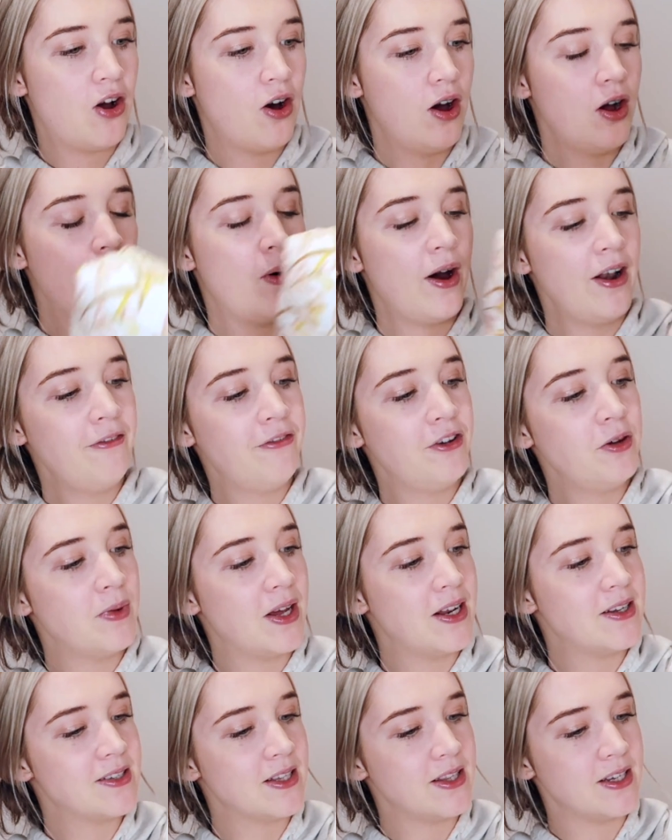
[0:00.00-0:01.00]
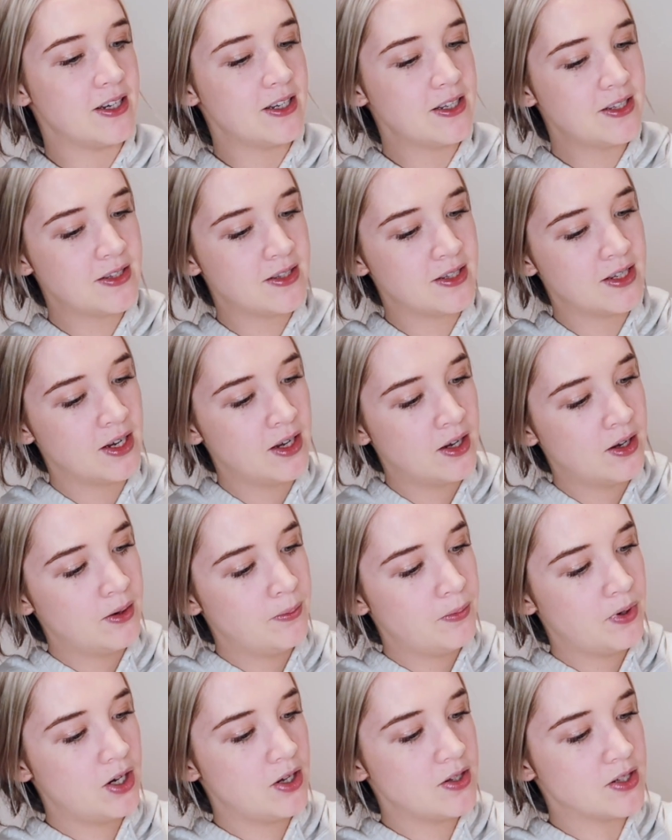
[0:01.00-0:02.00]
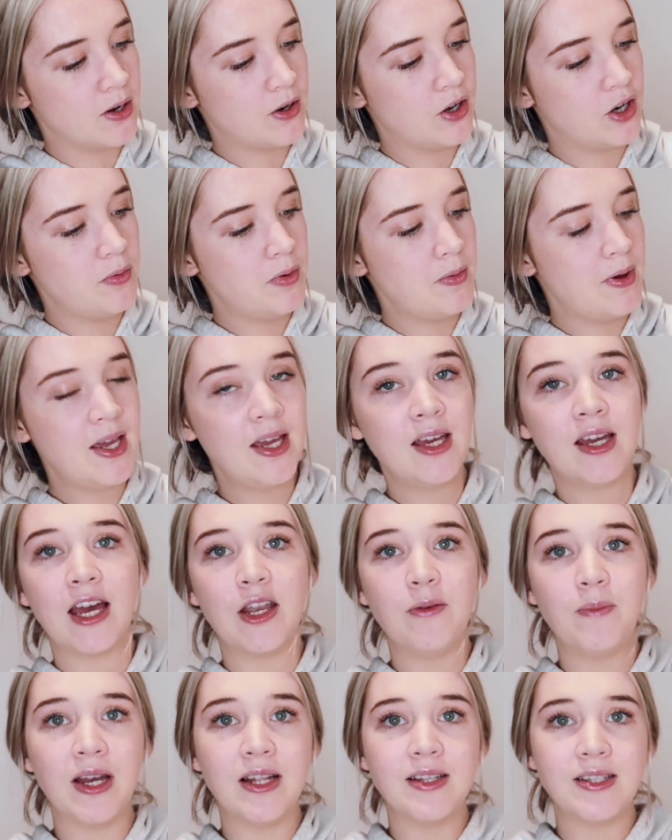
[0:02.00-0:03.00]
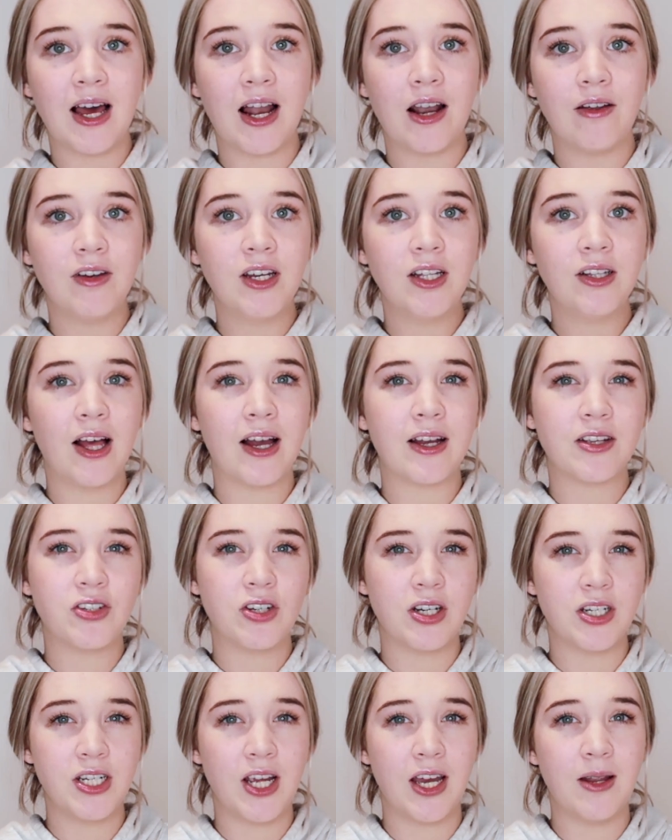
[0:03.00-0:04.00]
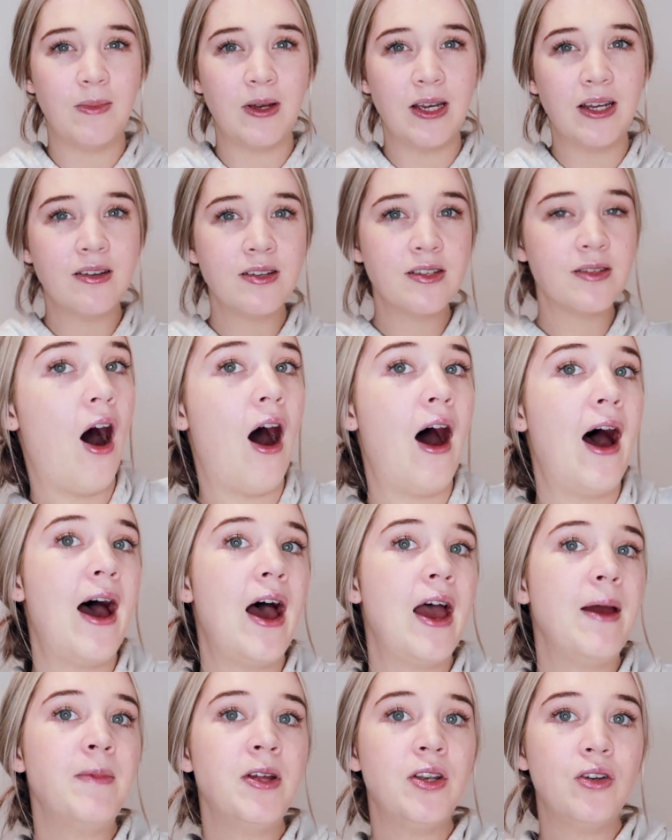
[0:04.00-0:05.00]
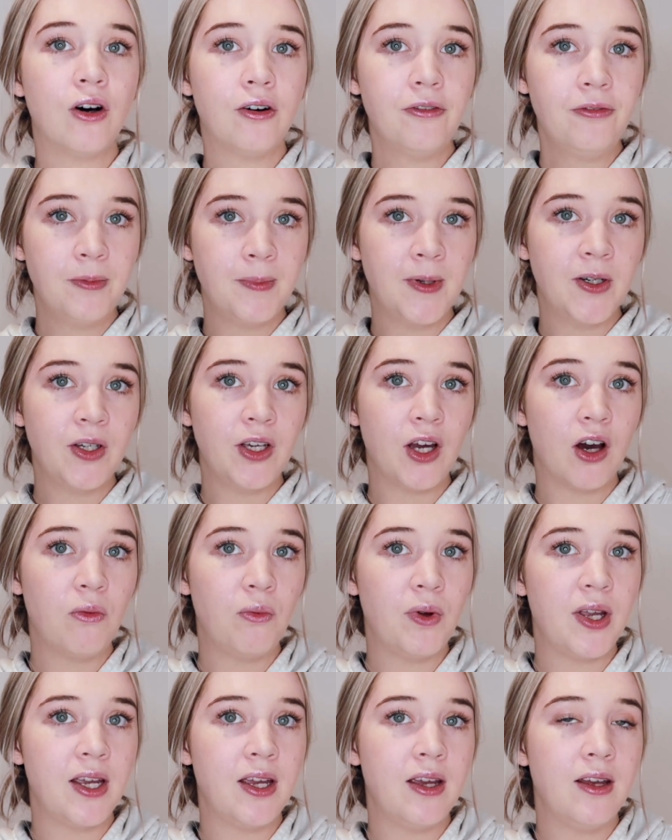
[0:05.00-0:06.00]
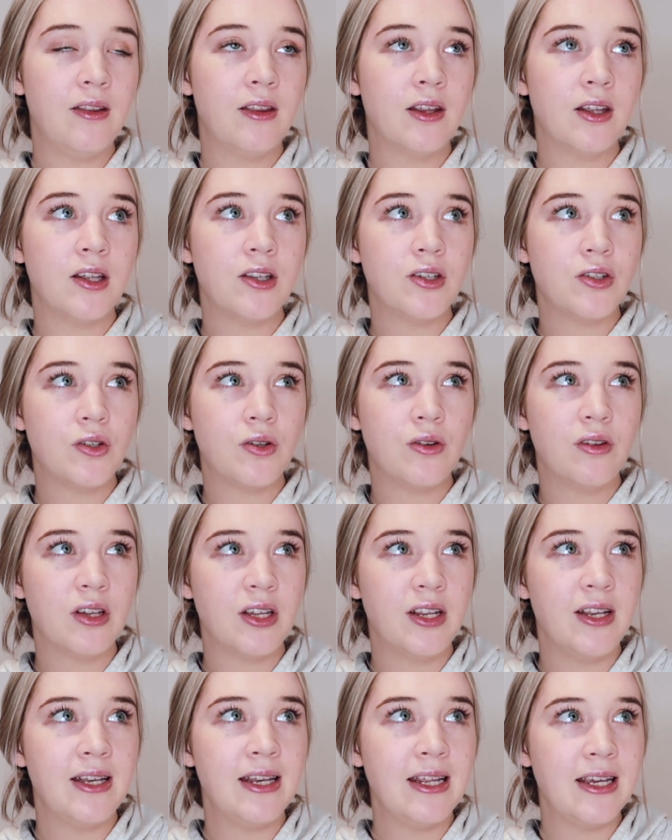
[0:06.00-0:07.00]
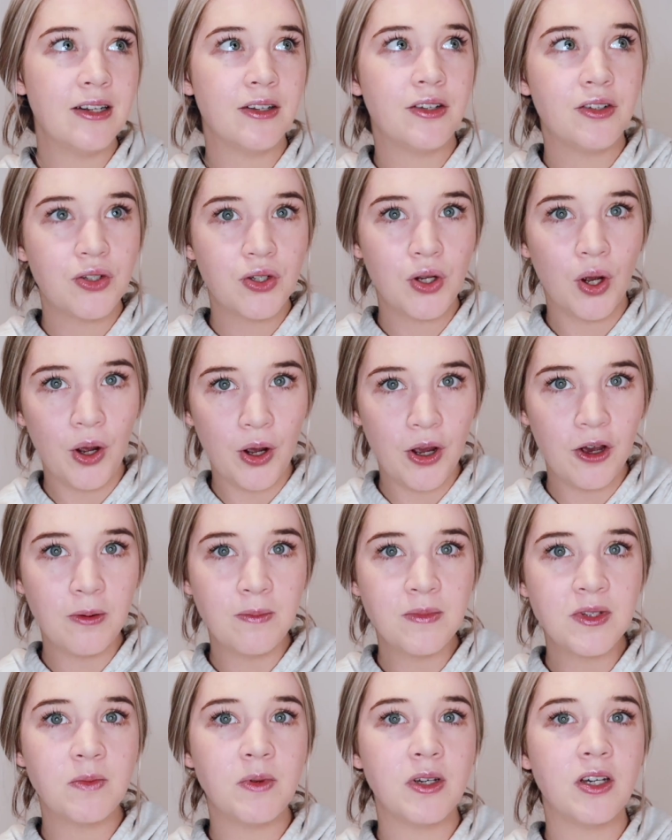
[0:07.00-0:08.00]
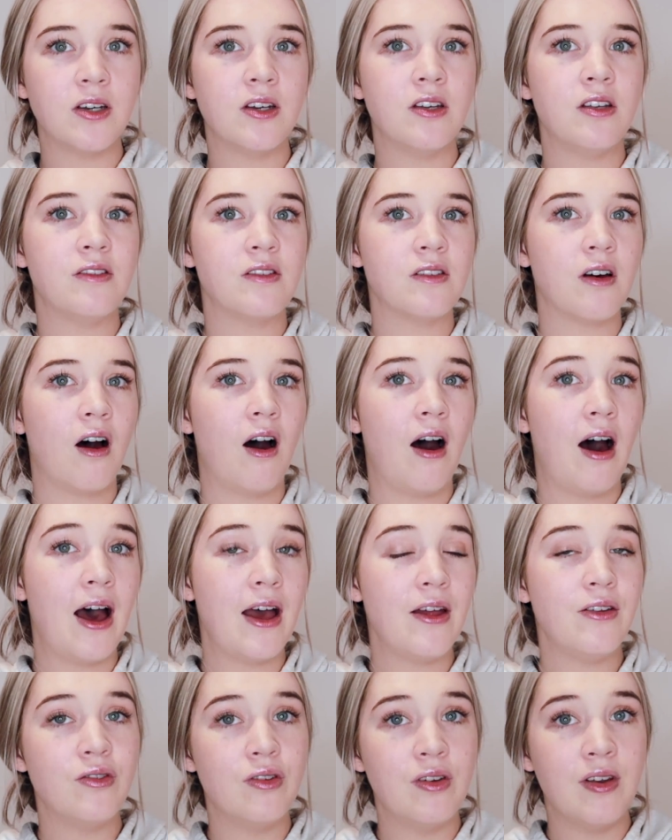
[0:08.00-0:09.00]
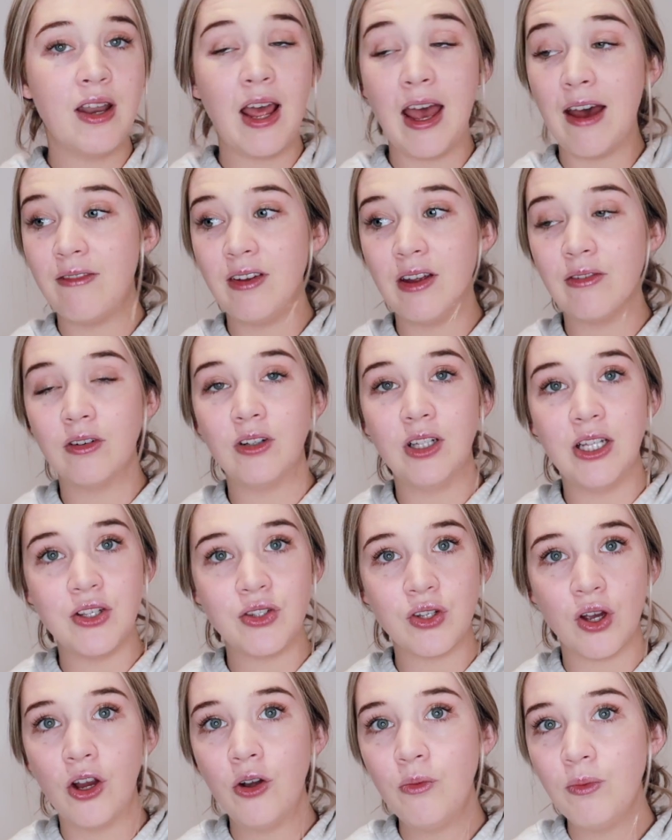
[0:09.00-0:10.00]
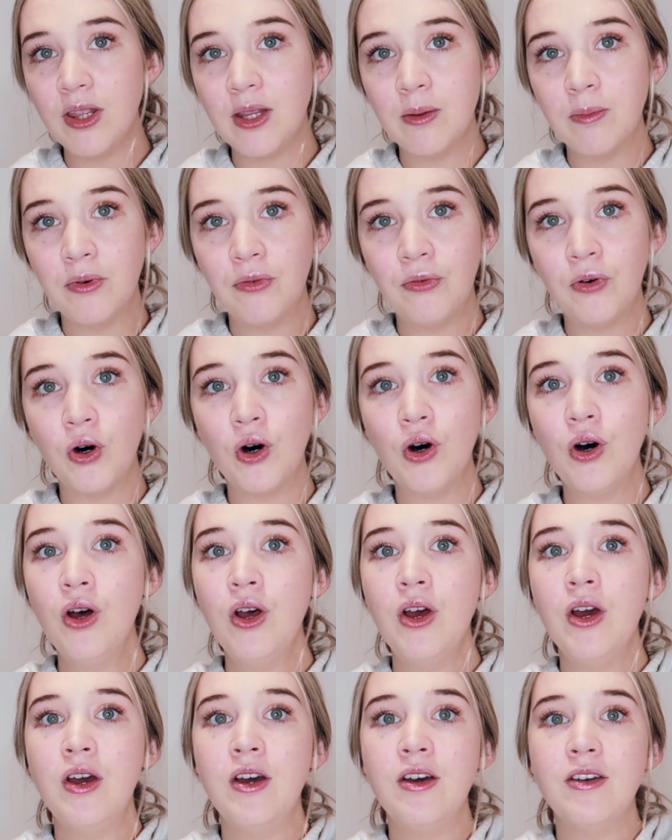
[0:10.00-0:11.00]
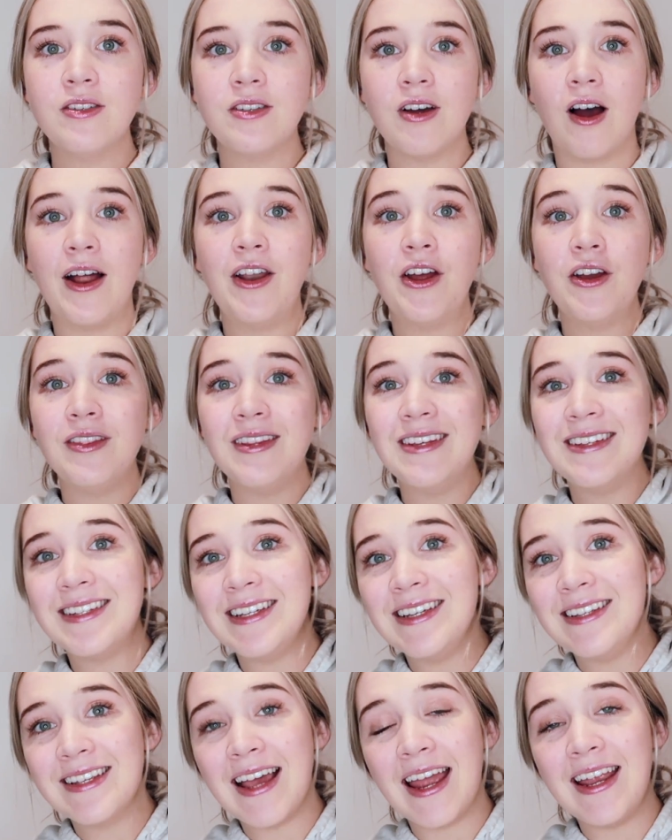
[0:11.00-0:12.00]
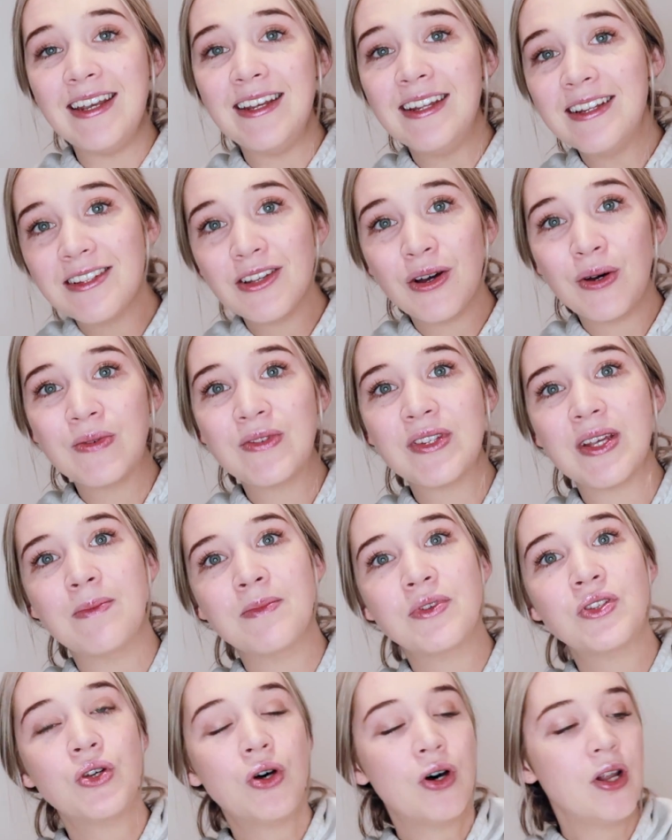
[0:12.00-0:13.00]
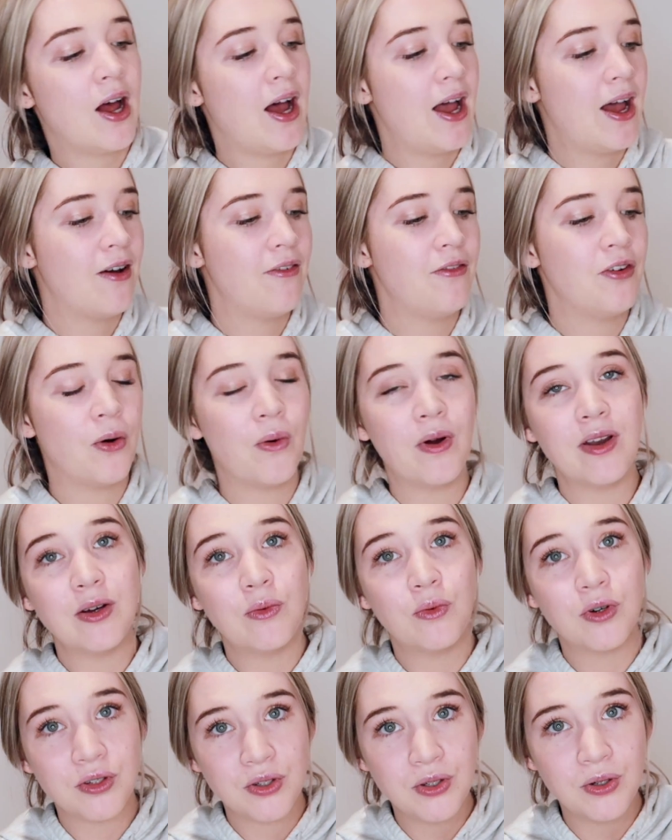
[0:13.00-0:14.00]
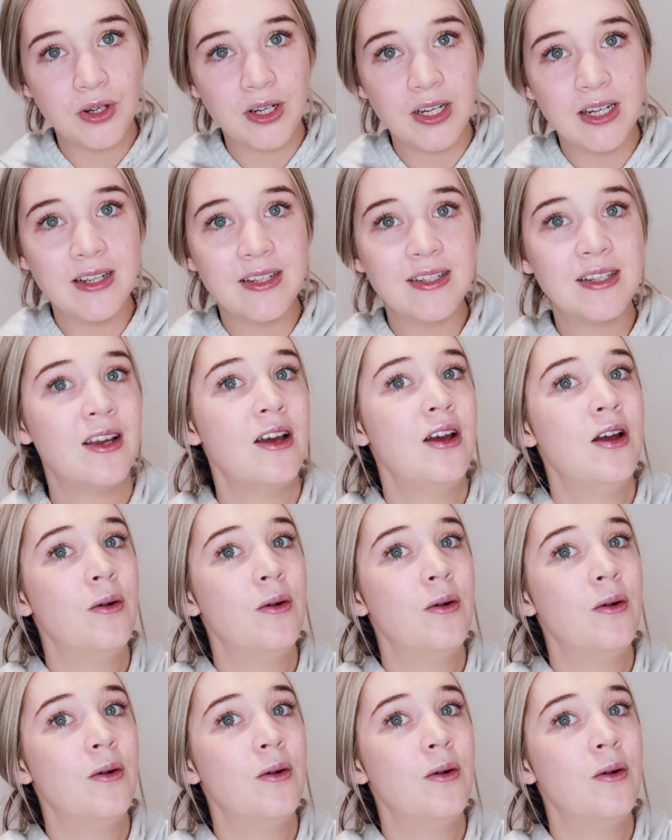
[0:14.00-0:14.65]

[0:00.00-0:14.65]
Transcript: got quite a few meters of this because I'm going to be making headbands out of it, like stretchy headbands. I'm not familiar with the knit terms because I have never really sewn with them before. So I know this is a knit of some sort. I have no idea what sort it is.